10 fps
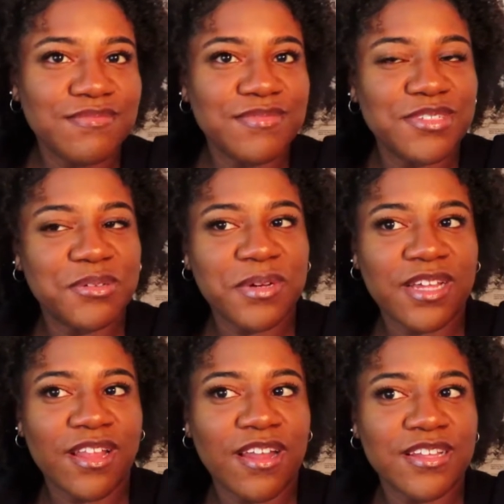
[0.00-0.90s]
doing
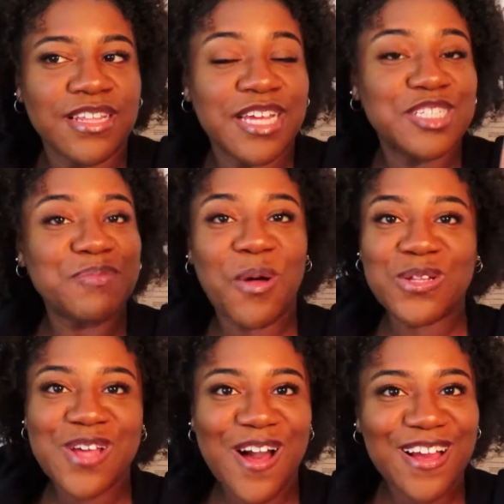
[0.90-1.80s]
a lot of like small
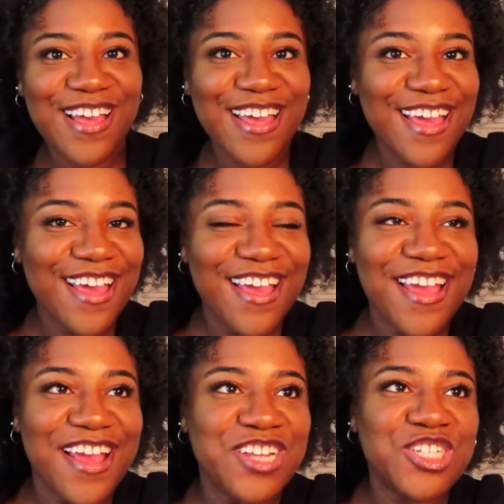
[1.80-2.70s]
talk
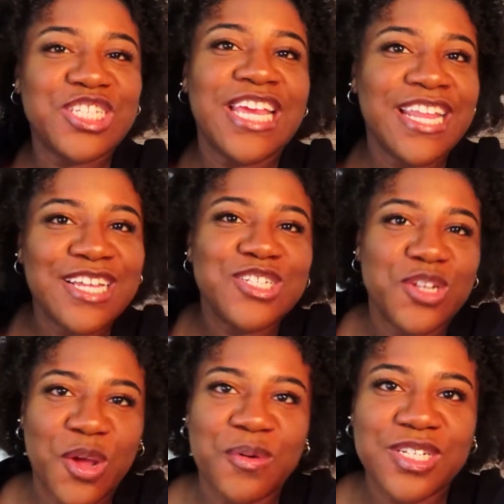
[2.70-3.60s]
and just getting to
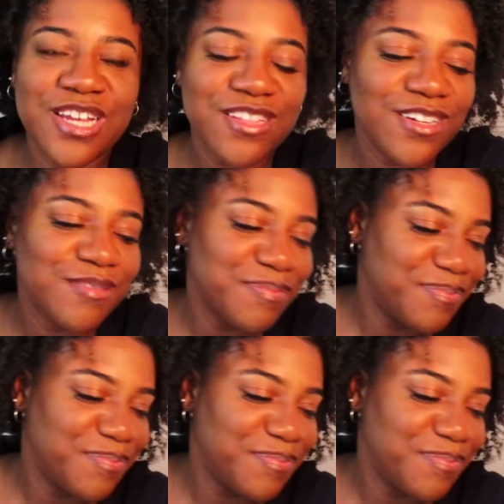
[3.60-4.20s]
know each other.